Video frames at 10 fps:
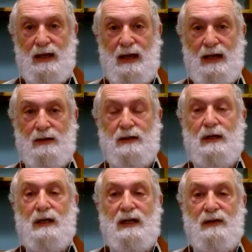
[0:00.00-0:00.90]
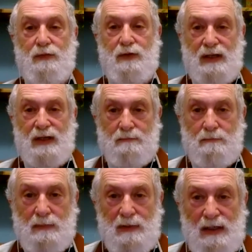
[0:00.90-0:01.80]
And if we
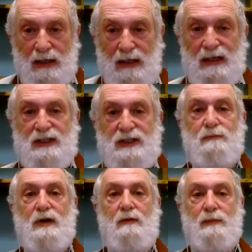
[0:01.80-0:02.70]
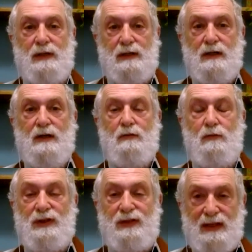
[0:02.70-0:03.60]
can meet each moment
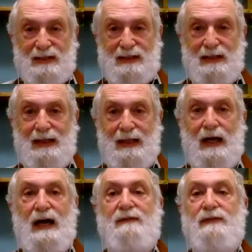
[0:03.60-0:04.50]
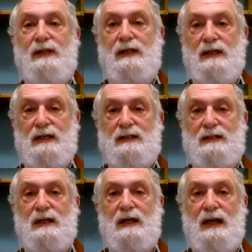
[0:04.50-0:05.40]
with this
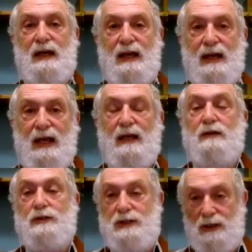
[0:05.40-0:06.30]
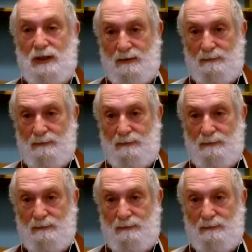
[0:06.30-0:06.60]
liveliness and energy